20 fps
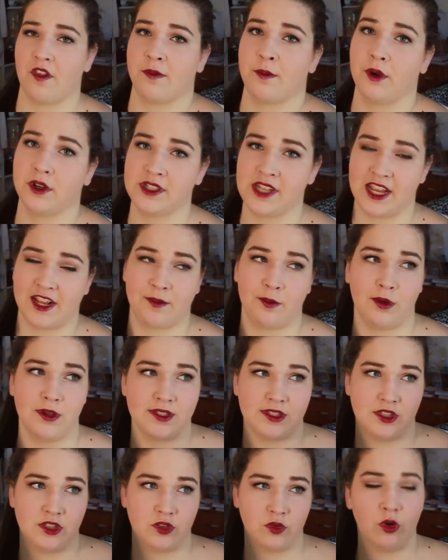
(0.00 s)
This book takes
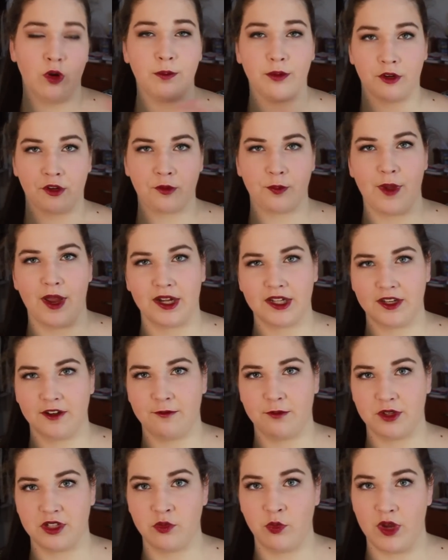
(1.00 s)
place in dual
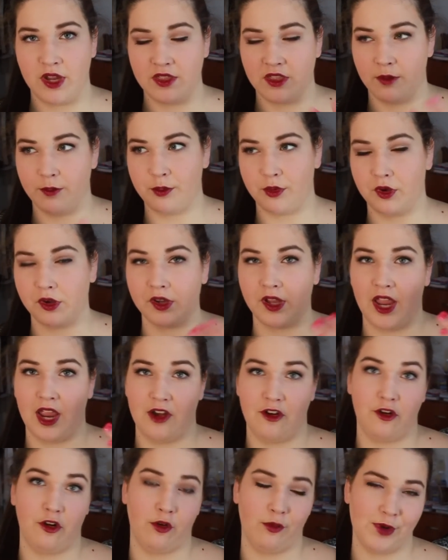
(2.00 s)
perspective between the book
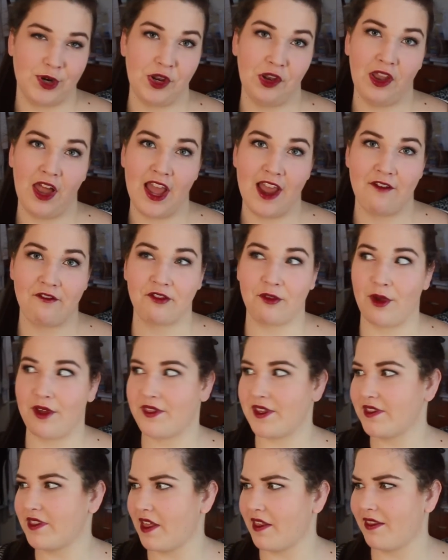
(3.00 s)
and her real life, so I
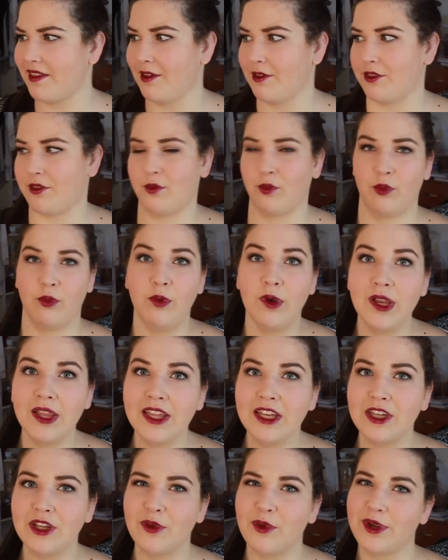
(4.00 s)
think that sounds
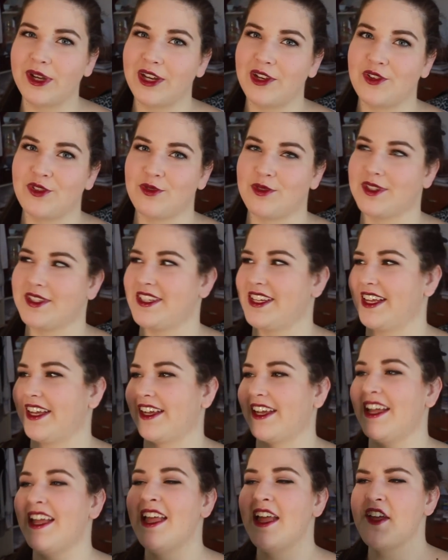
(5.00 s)
really new and
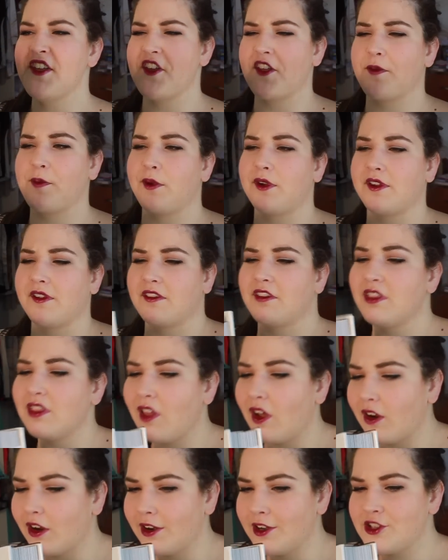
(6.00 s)
interesting. This book is
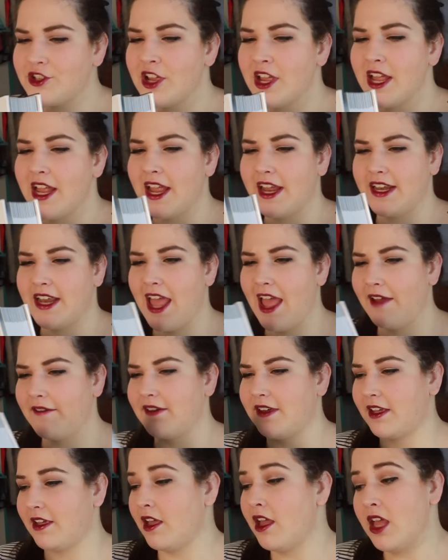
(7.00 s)
large and
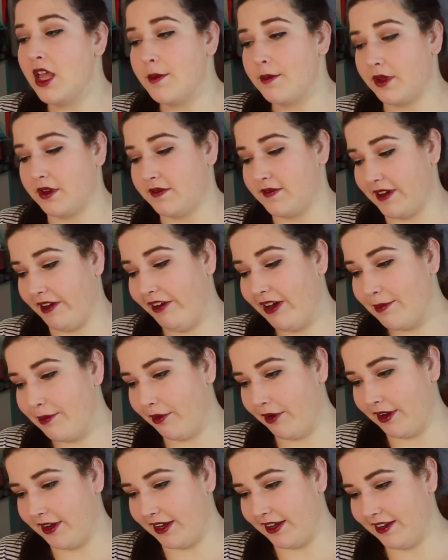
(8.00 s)
heavy, but very
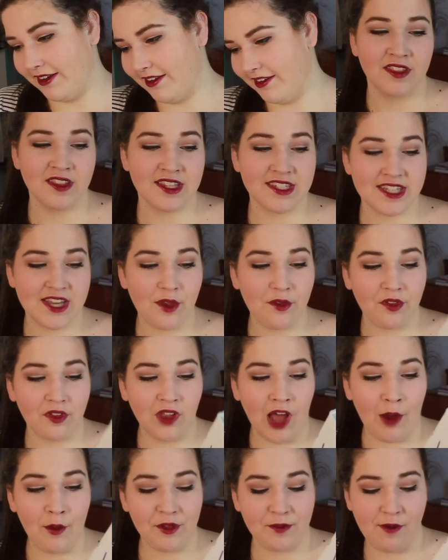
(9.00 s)
pretty. This deals a
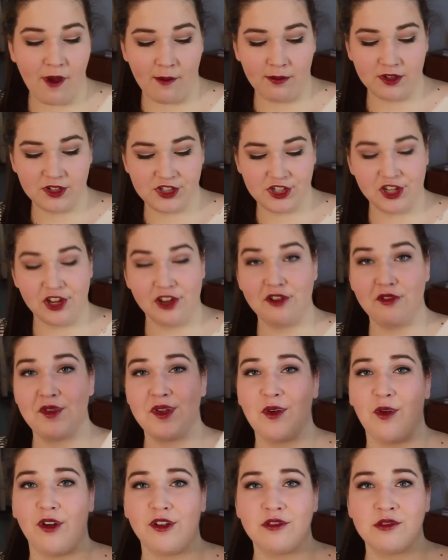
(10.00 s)
lot with publishing in New
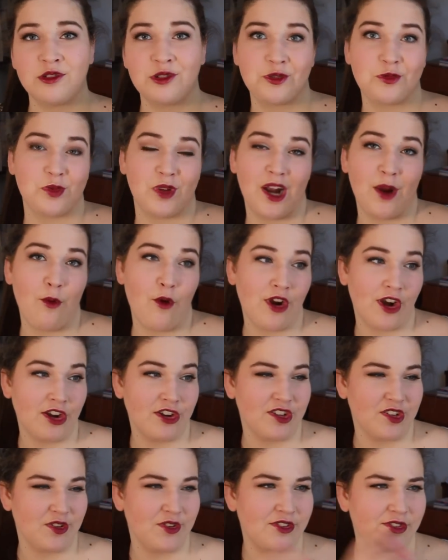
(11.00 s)
York, which is what I want to
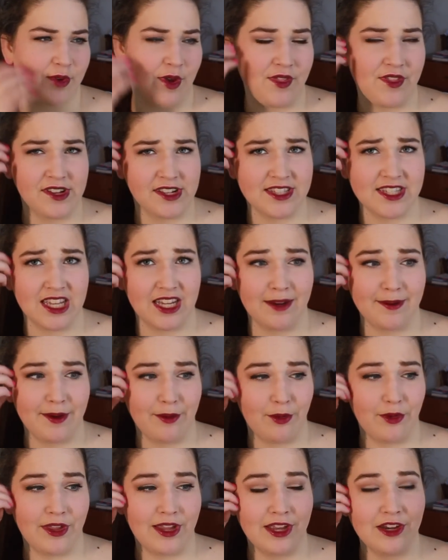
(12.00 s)
do, so I think it's going to
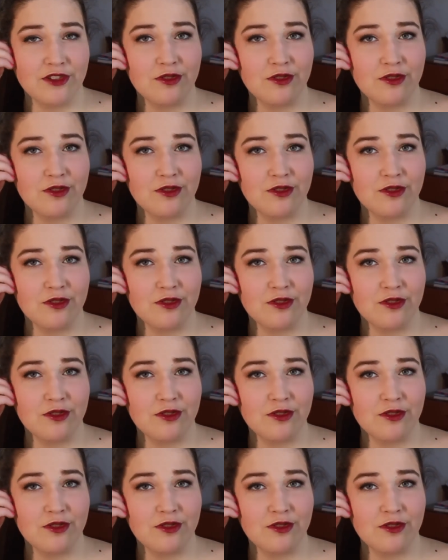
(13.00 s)
be really